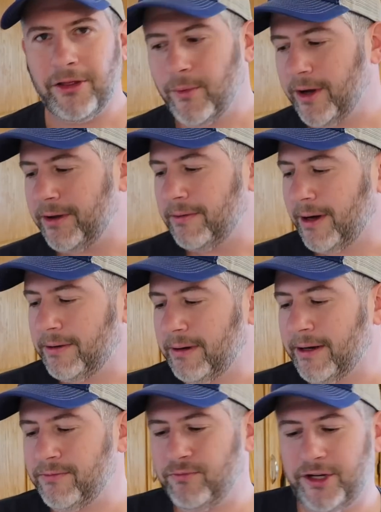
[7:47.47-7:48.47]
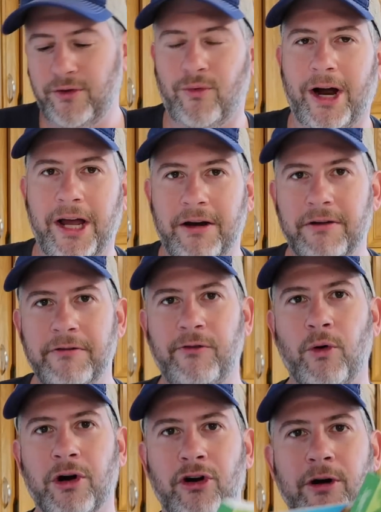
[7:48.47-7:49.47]
the way, I, I, did write
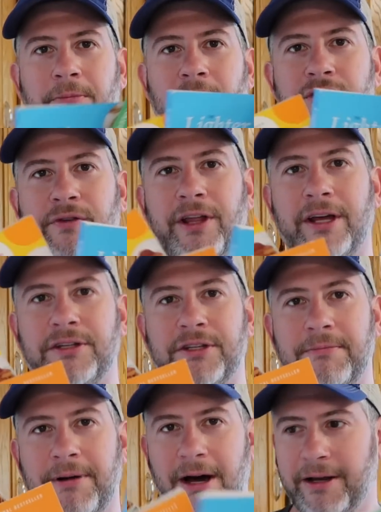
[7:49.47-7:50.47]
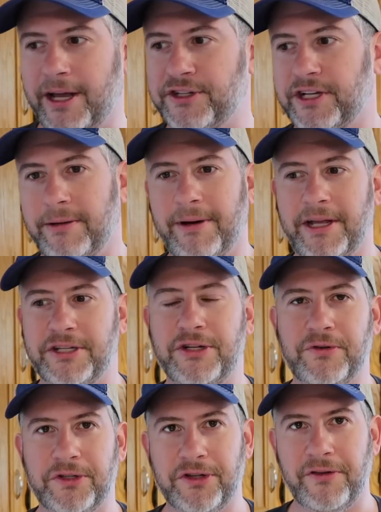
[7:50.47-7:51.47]
four cookbooks for the Instant Pot in case anybody's
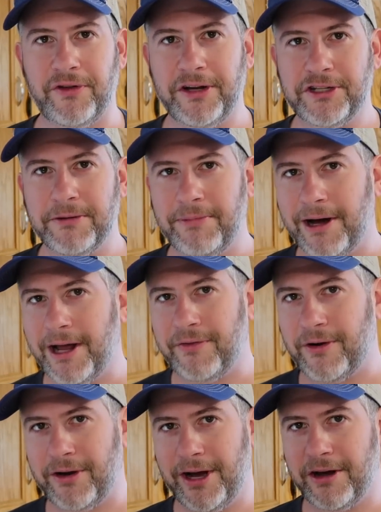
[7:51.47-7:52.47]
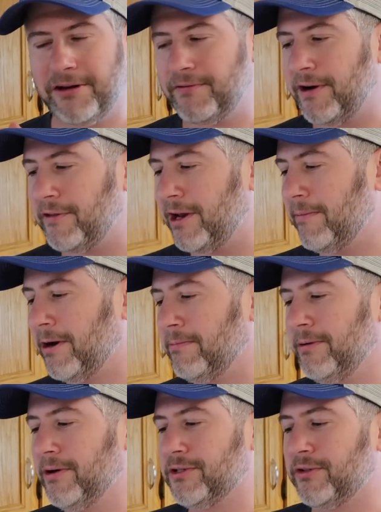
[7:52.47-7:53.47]
interested. If you're Instant Pot out there, you're not gonna find any better
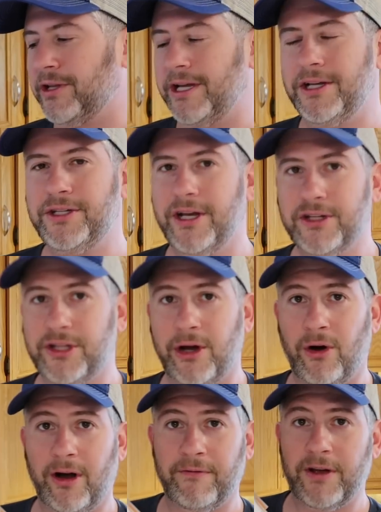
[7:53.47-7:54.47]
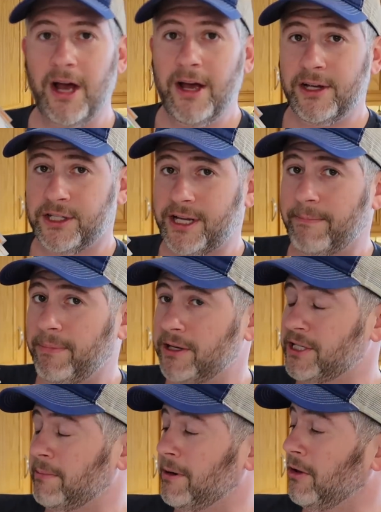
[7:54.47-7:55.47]
books. They're the easiest, they all have
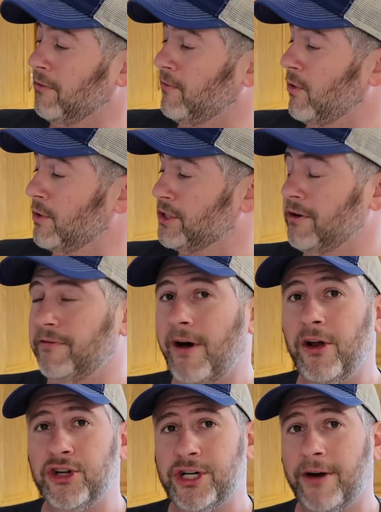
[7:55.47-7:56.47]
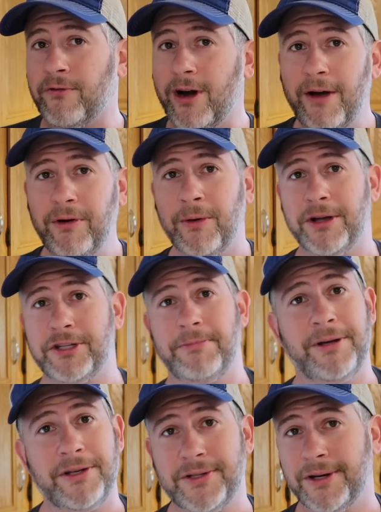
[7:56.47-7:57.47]
step-by-step -step color photos and a final shot for every
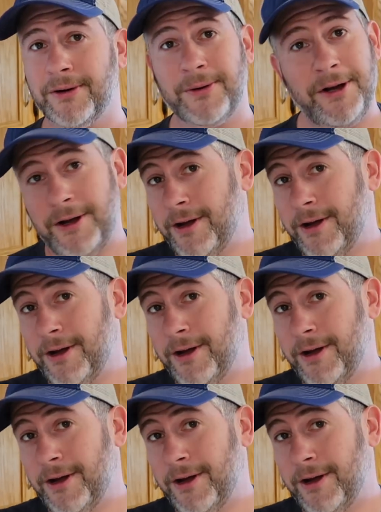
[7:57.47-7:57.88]
recipe, so